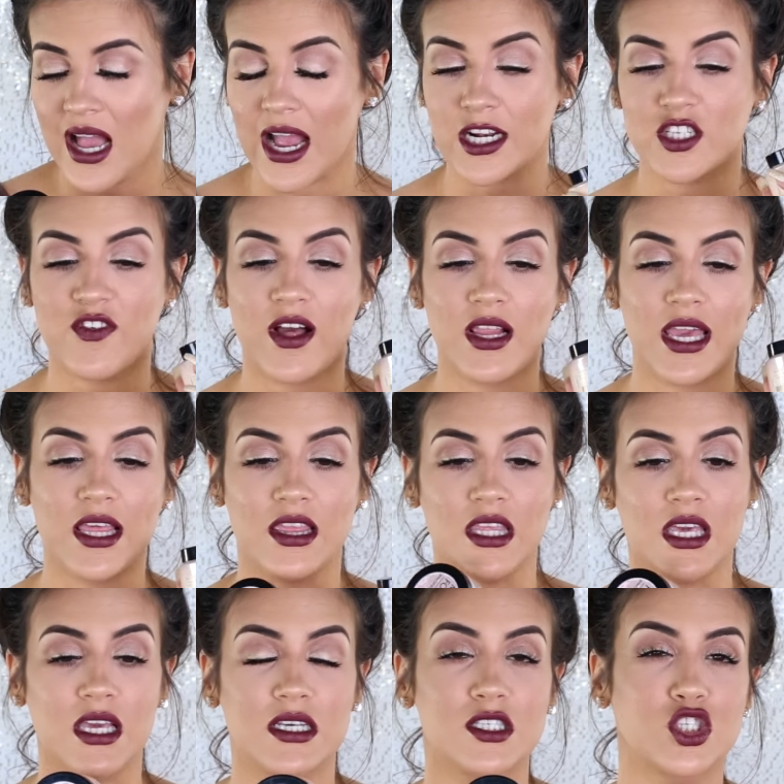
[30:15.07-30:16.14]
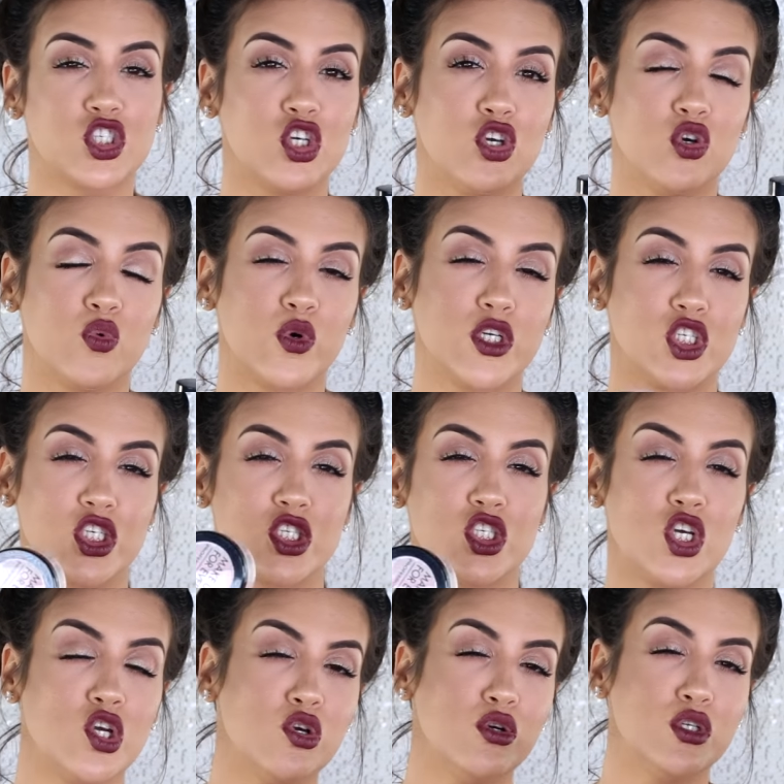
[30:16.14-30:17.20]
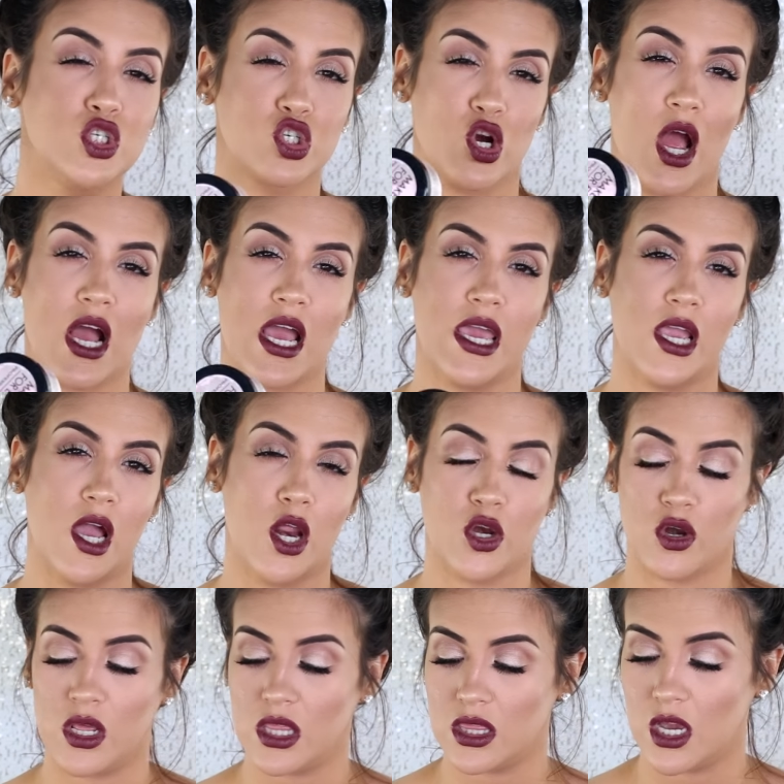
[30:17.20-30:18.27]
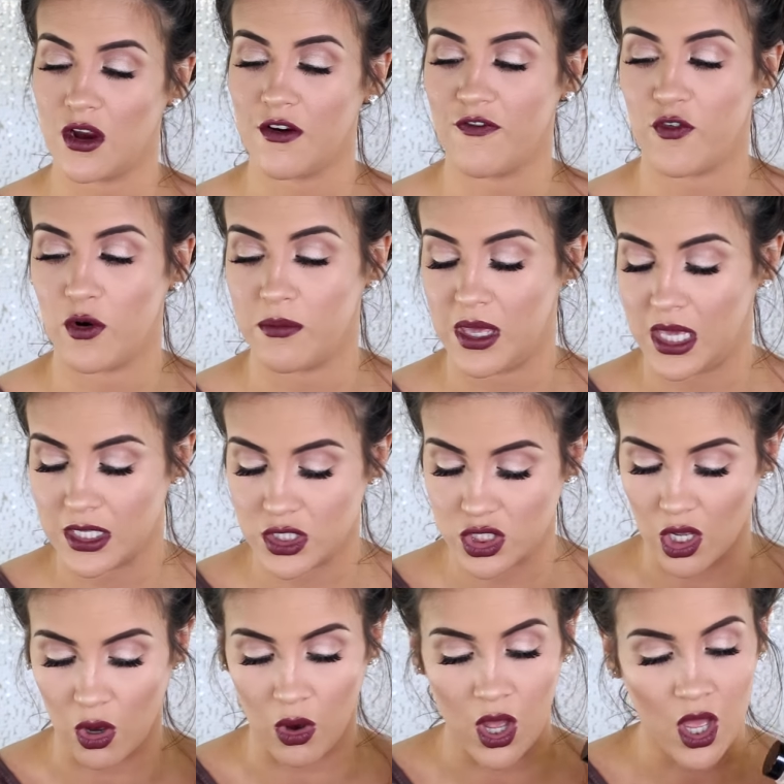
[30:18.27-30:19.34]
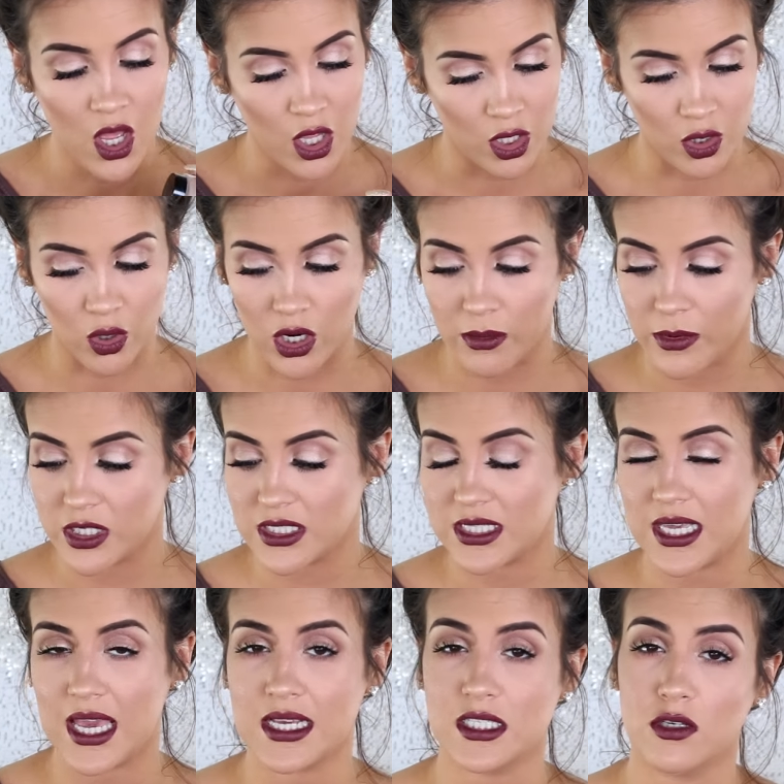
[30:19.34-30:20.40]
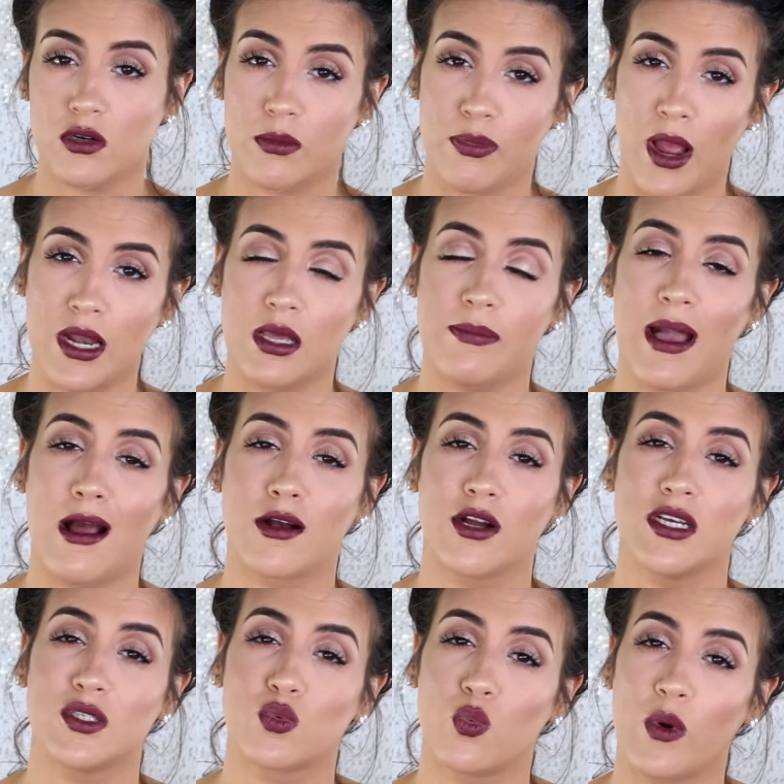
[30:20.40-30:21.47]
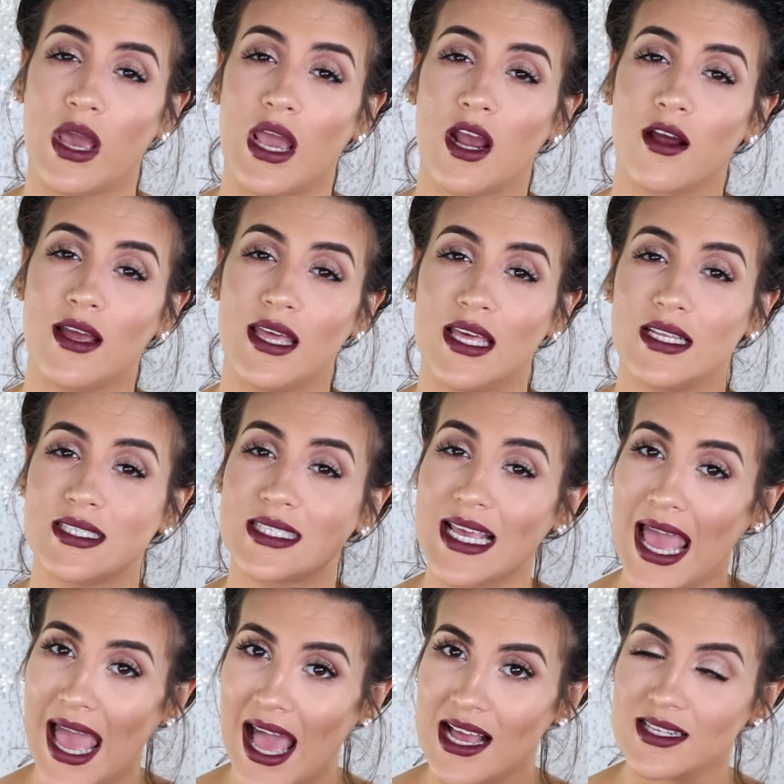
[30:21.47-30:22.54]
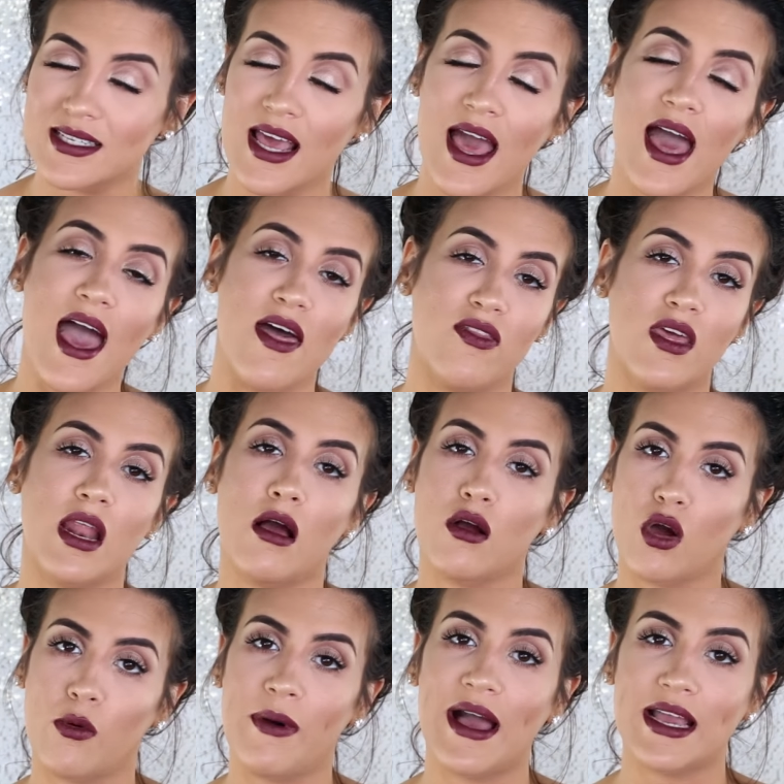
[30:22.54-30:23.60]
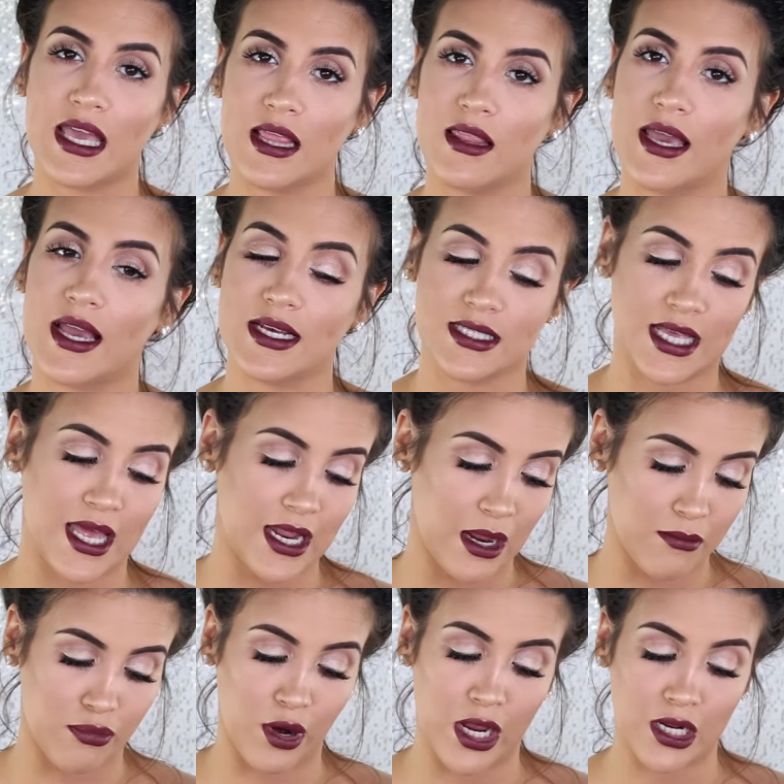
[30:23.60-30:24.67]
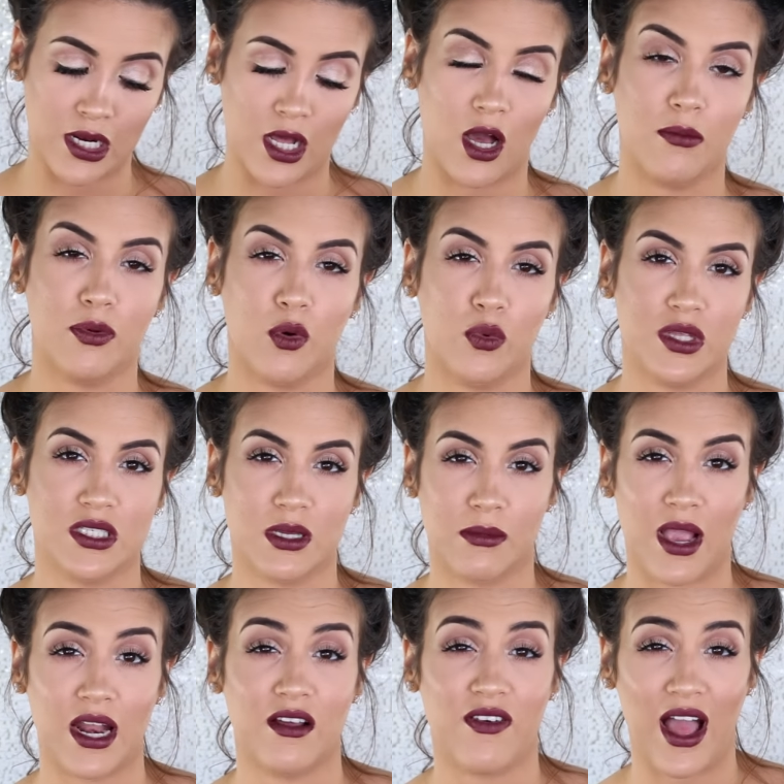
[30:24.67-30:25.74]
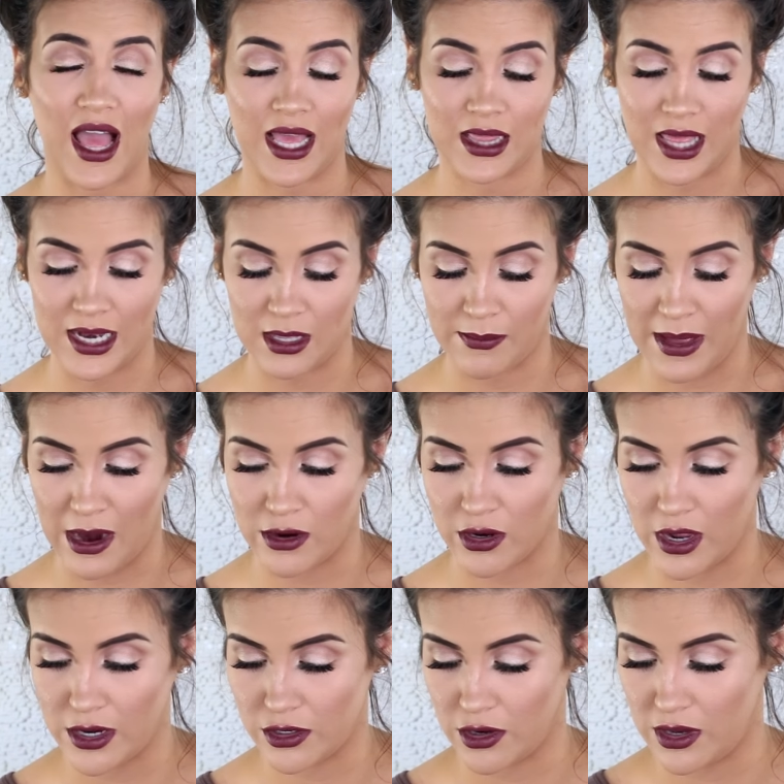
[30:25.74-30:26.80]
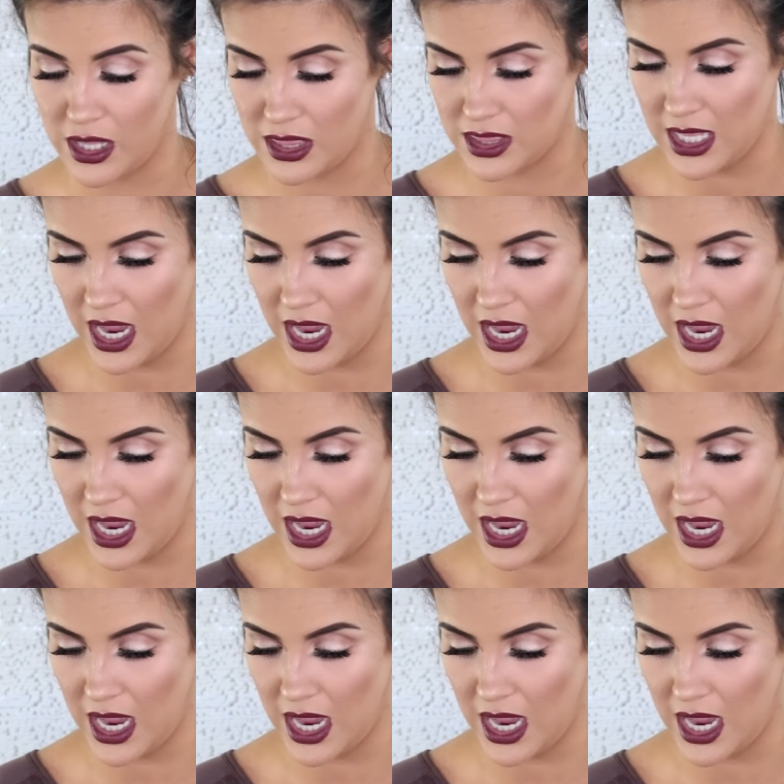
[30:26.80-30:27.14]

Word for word: I just felt like these two were just too drying underneath there for me. So Laura Mercier Secret Brightening Powder is where it's at. And then I'll go back in, like I said, and brighten it up with some kind of highlighting powder underneath